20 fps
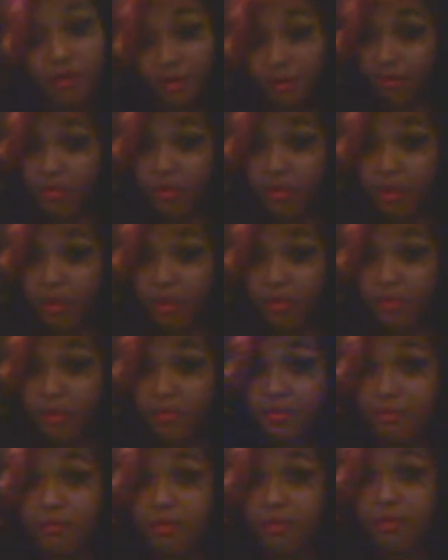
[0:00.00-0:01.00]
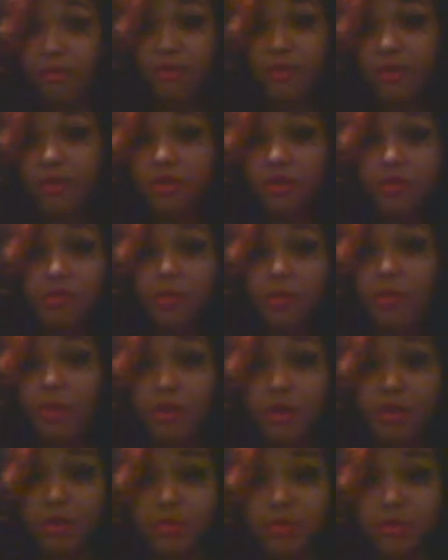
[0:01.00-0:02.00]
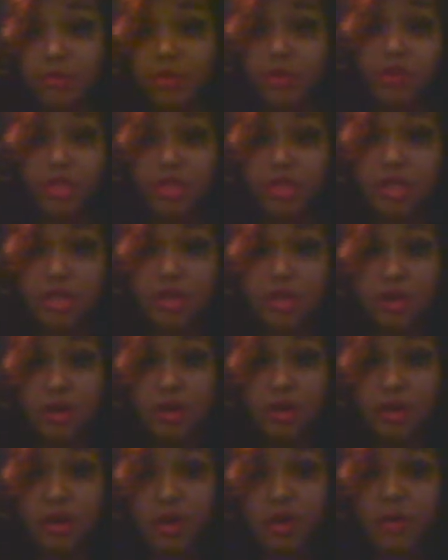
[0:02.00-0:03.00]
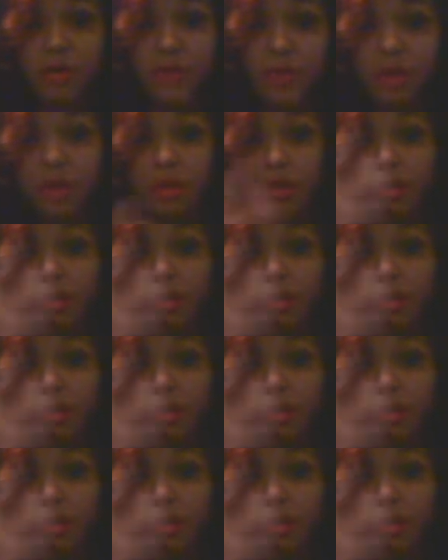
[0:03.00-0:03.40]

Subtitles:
They wore costumes. The Fun Ghoul, Party Poison, Jetstar,